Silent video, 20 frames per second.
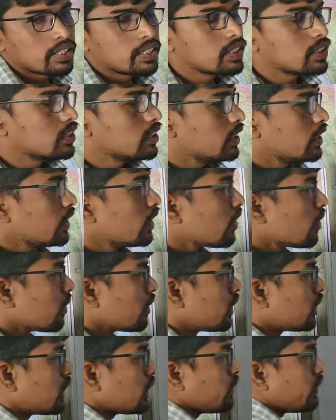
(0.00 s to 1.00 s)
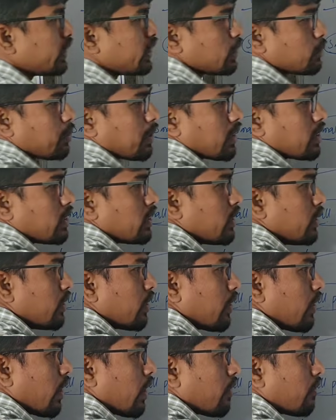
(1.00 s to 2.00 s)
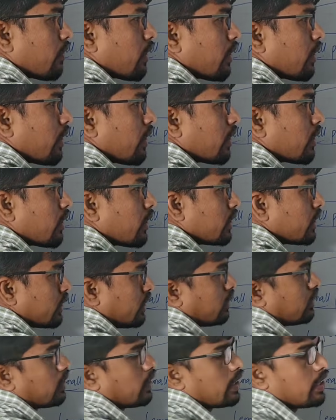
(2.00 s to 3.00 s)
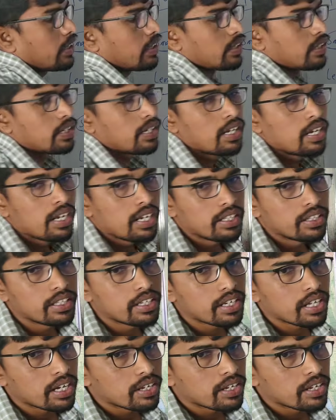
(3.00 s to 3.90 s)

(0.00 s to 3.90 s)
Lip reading: It is present in the Norwegian region. Here in the